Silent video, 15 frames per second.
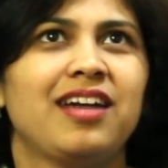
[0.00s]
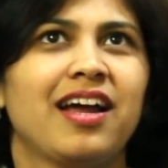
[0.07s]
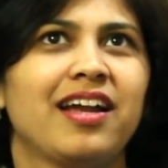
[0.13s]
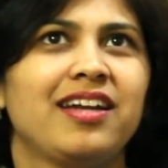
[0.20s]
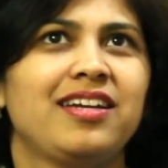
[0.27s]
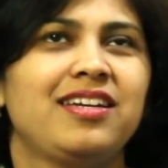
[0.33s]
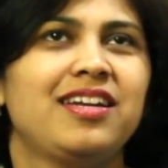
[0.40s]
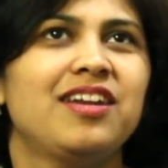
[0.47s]

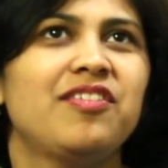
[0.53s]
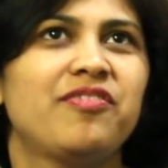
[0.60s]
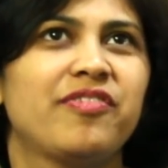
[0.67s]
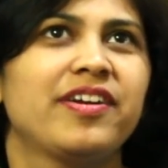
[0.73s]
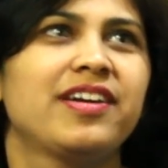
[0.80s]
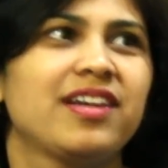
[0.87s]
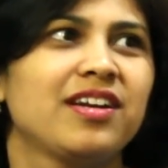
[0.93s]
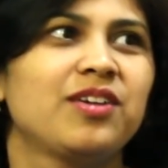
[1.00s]
didn't
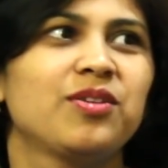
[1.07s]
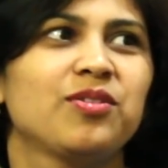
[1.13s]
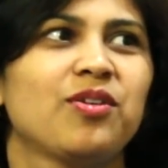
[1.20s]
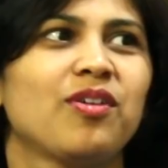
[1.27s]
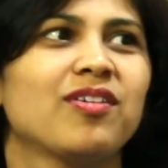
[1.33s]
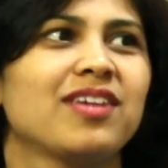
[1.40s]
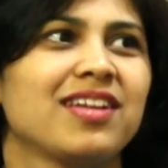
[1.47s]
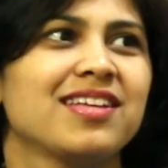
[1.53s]
fit into the
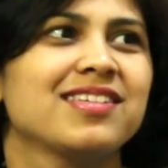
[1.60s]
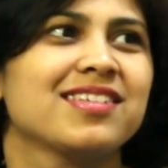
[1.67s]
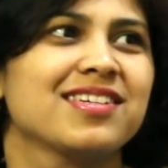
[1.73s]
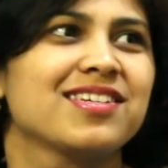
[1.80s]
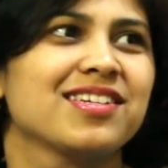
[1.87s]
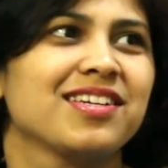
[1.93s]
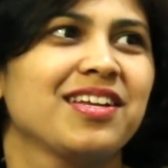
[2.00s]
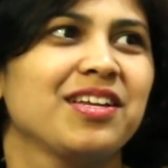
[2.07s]

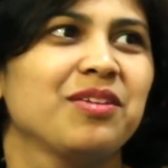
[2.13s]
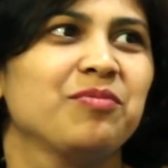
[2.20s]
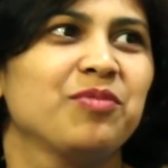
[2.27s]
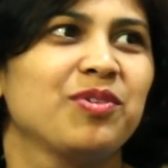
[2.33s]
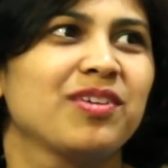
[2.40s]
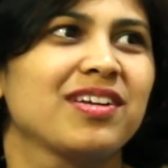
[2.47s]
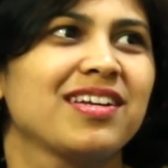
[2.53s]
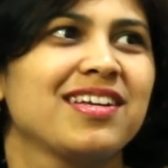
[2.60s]
organization
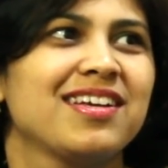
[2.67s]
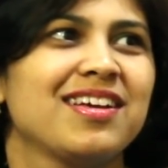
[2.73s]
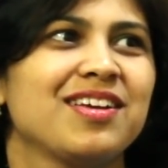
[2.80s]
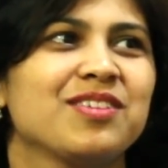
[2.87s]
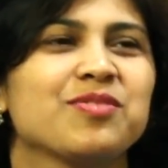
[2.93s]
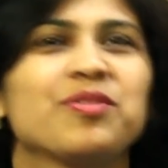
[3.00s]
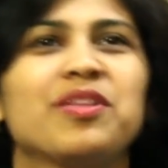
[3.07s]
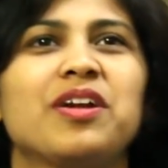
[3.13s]
anymore.
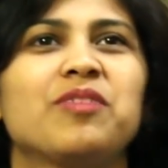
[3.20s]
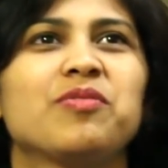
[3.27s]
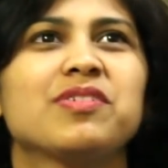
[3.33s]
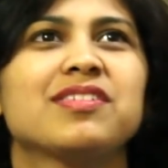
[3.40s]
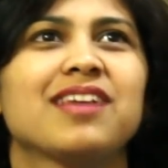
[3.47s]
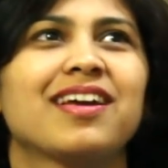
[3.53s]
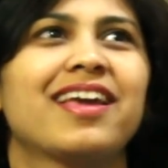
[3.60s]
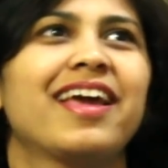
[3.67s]
So that
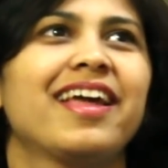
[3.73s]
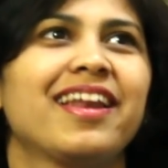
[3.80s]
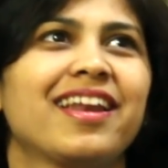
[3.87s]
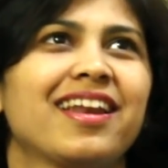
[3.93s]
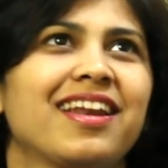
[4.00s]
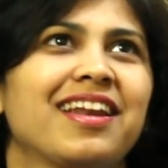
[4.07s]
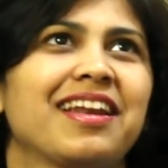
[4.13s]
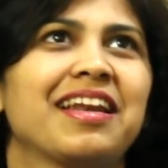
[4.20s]
was
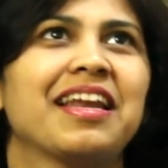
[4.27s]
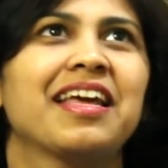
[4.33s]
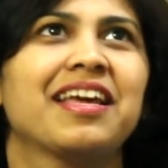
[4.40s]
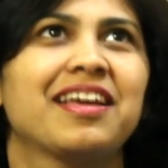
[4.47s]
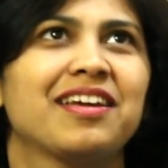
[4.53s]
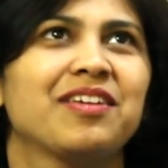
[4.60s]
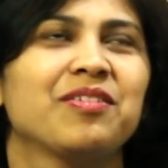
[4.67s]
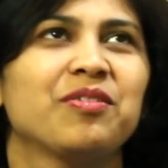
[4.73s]
again
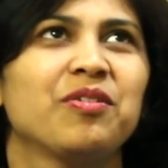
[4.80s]
like,